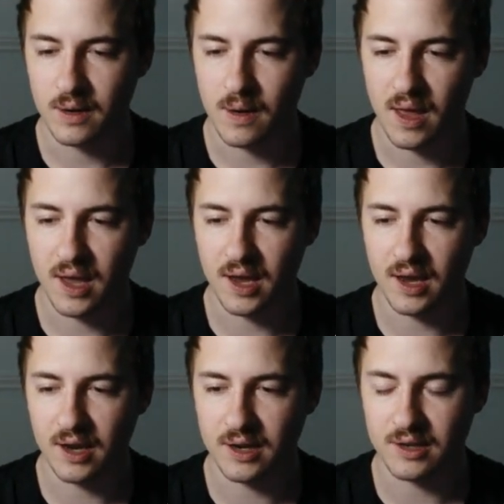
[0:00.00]

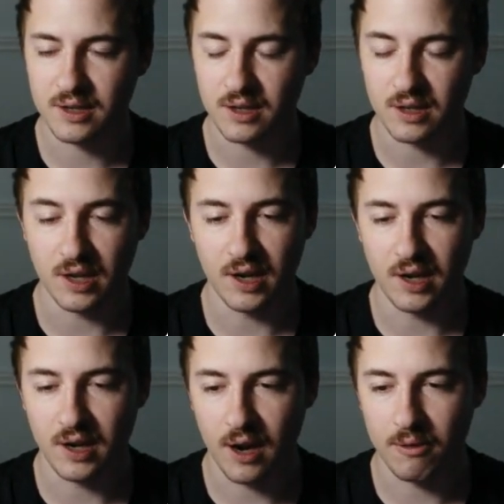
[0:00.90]
And yeah,
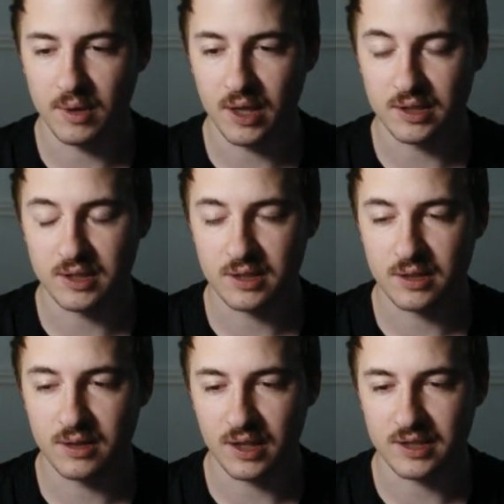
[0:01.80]
I mean, that's
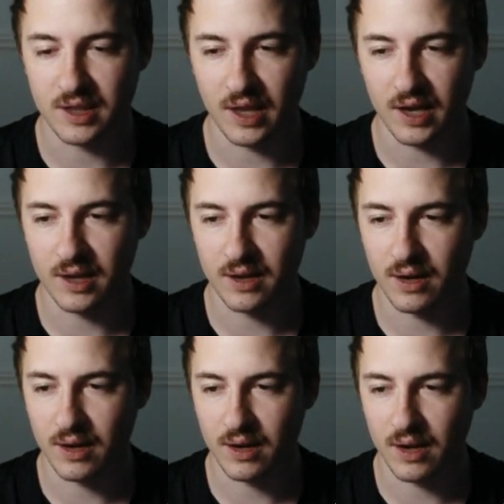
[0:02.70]
that
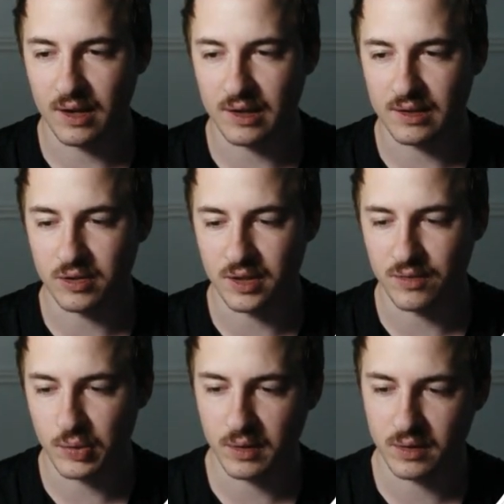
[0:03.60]
as far as
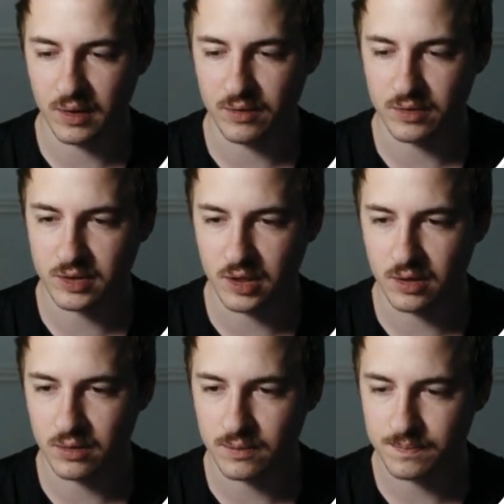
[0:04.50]
inventory levels go.
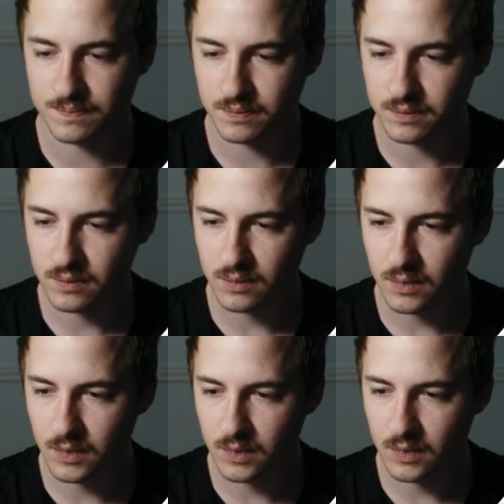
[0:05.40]

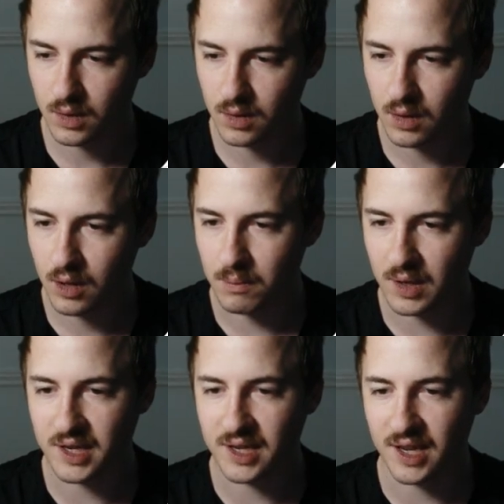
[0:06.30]

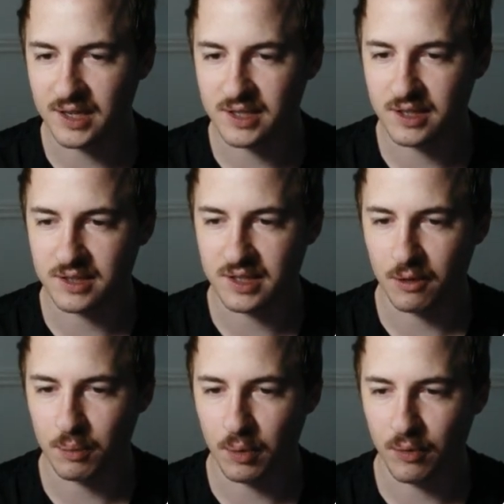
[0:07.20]
Maintaining excellent seller
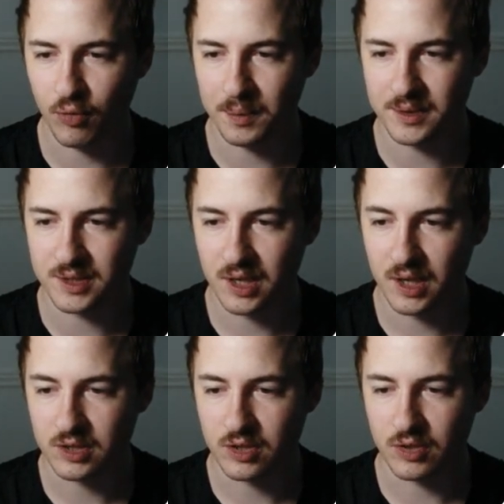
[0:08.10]
performance.
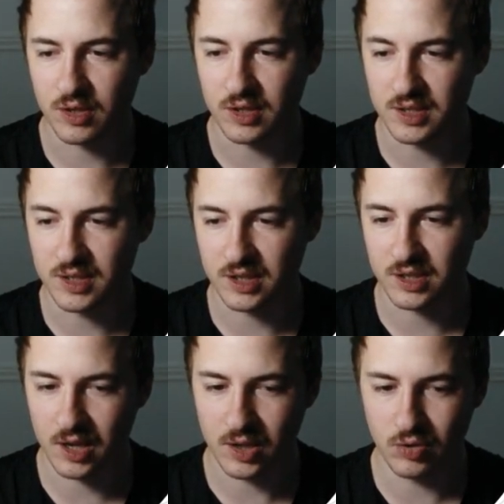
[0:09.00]
So this is actually a
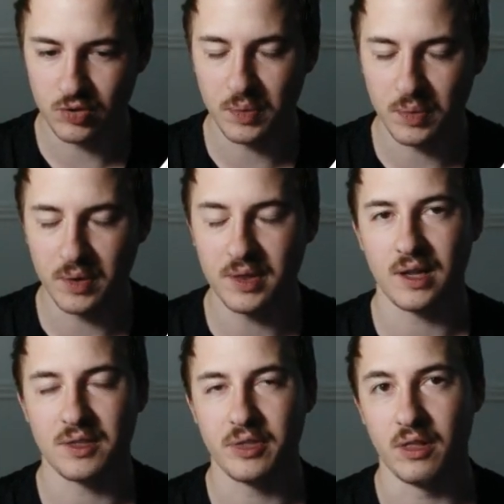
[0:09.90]
huge one that a
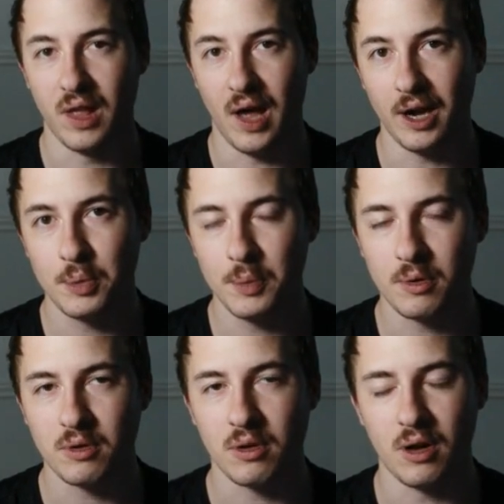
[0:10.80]
lot of people
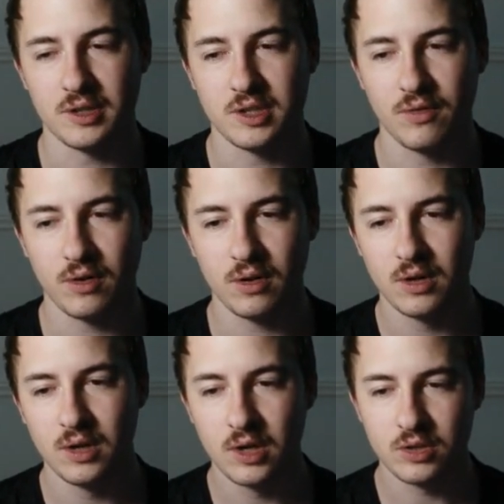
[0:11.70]
gloss over.
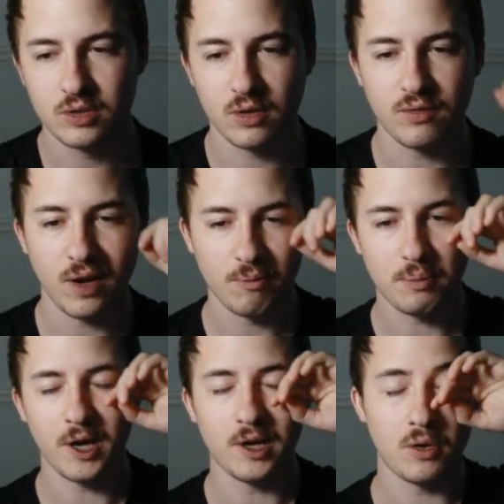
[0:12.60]
So if you have
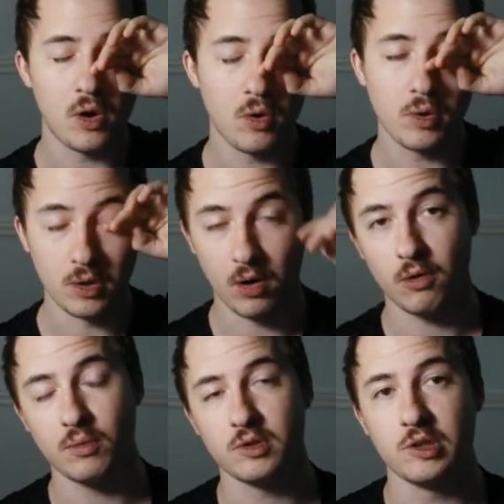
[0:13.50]
bad ODR,
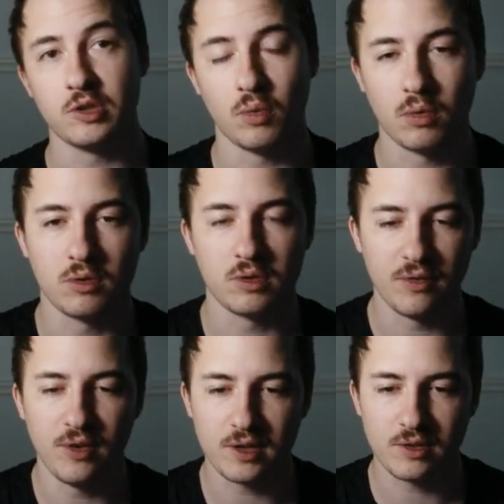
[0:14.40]
which is order
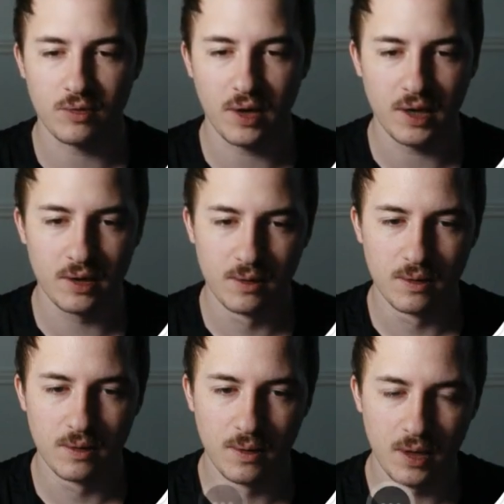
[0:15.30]
defect rate,
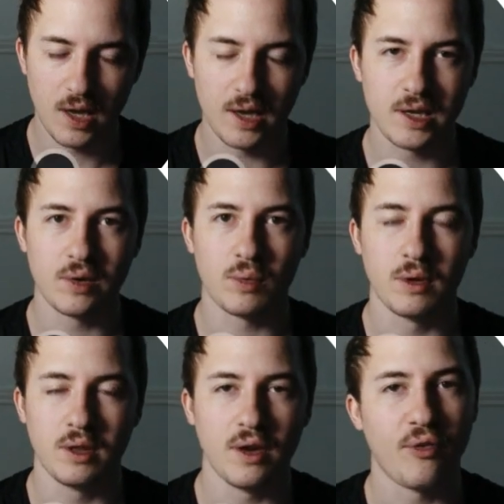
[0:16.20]
it can
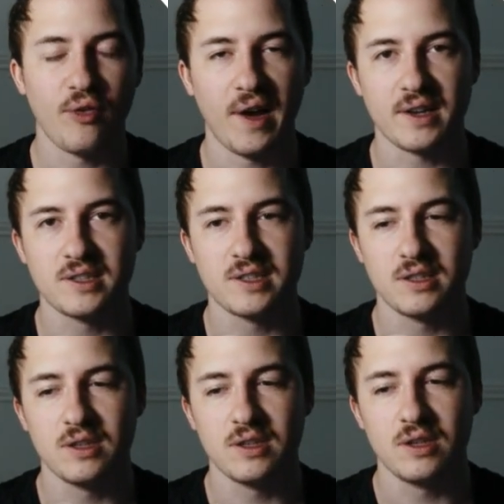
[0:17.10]
really affect
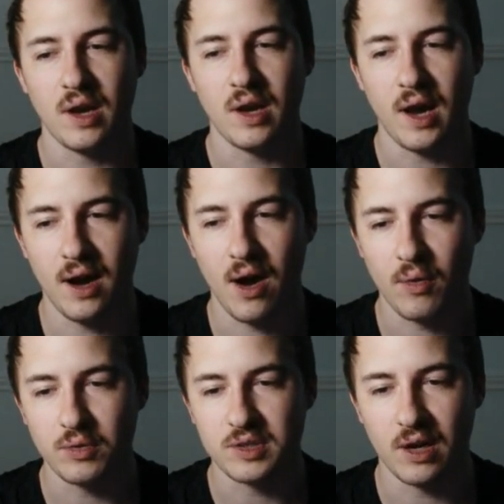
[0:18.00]
how you
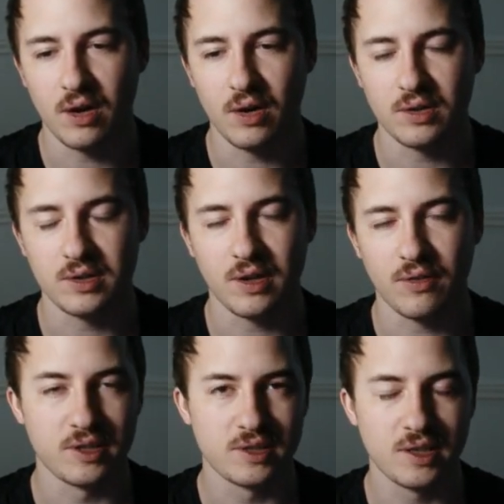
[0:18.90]
sell on different
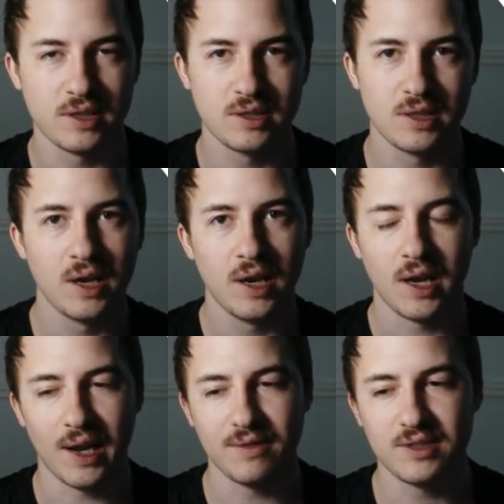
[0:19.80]
listings. And
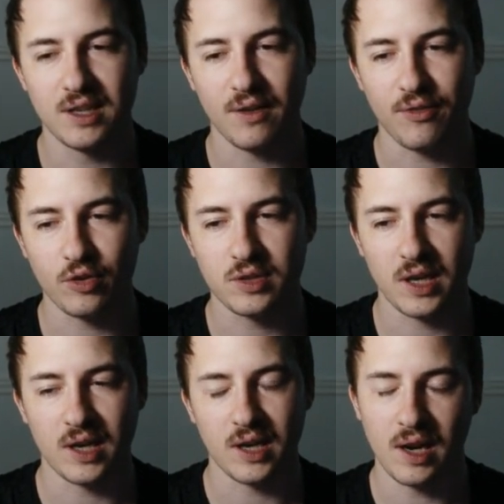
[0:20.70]
I've seen it
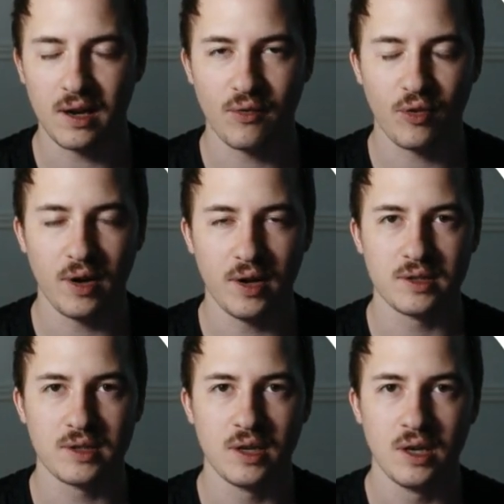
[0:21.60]
firsthand. I had a friend,
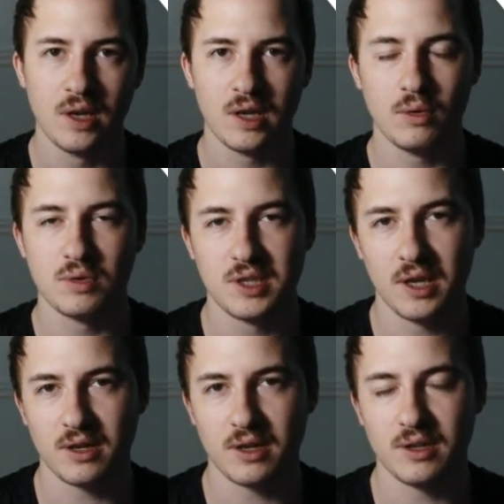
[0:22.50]
he was selling
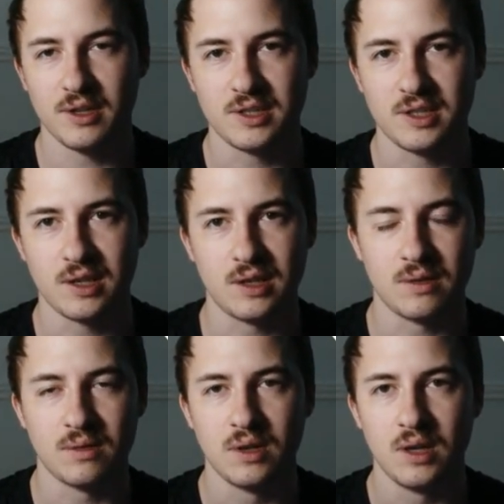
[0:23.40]
on a listing and
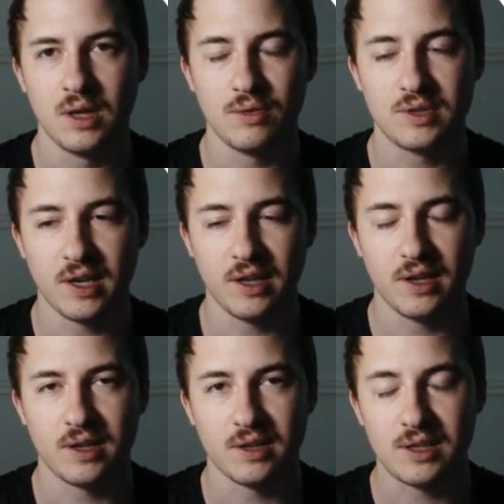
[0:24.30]
he was
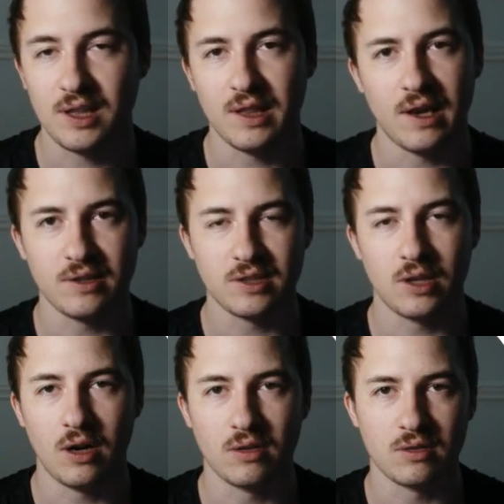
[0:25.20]
selling
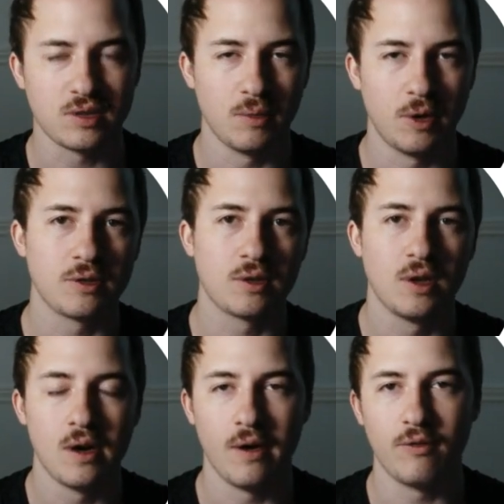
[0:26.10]
$10,000 a month
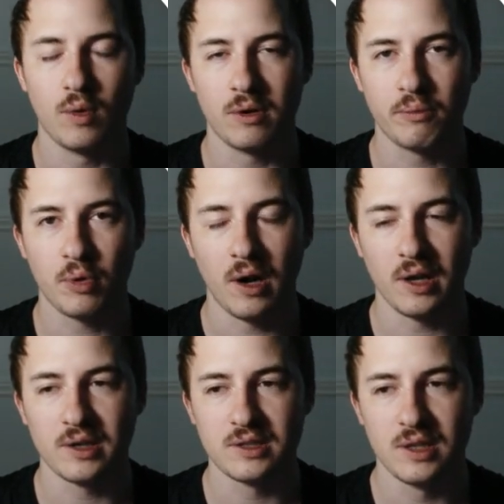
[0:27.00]
of one product.